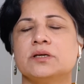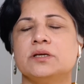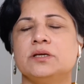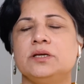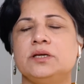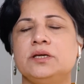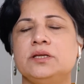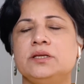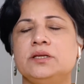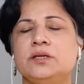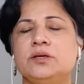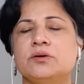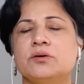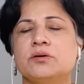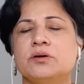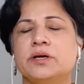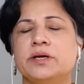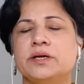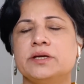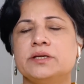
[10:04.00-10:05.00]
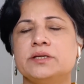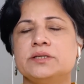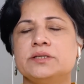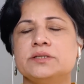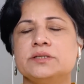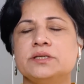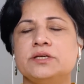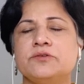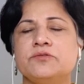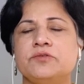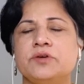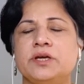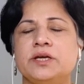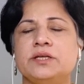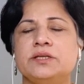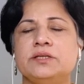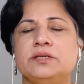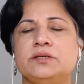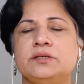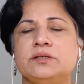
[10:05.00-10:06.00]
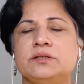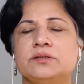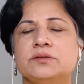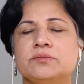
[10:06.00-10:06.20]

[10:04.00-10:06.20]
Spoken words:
in your head, if any.